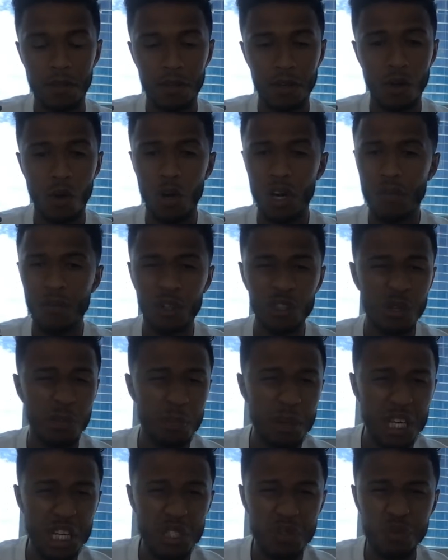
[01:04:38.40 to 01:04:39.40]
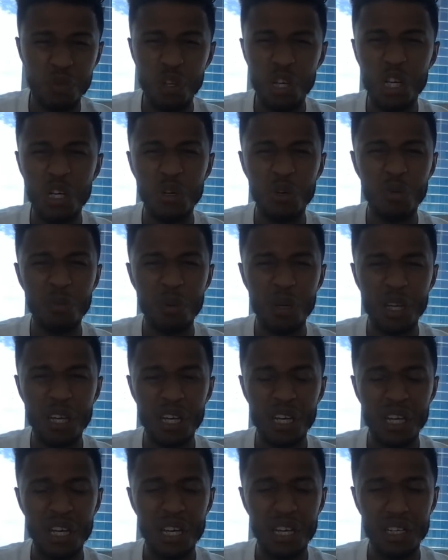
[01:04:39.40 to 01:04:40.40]
go live on the beach for a little
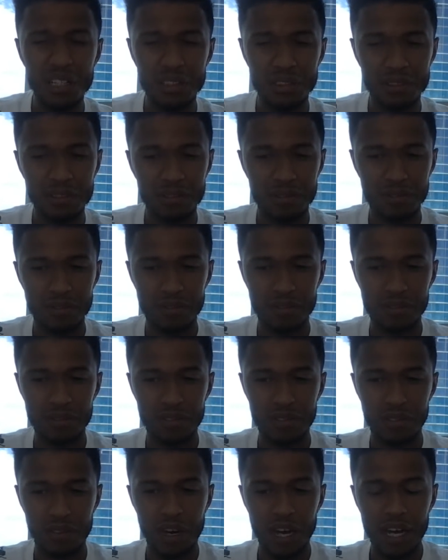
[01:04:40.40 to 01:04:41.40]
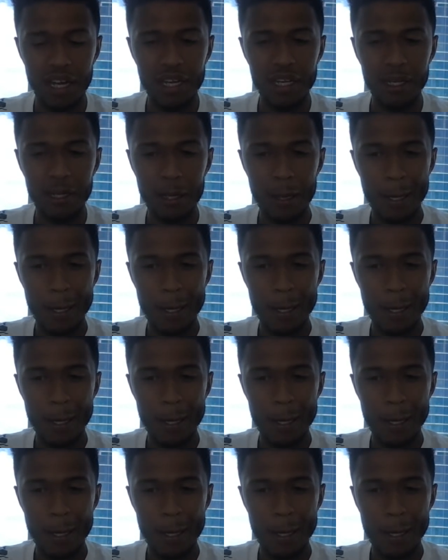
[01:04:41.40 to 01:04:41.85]
bit, right?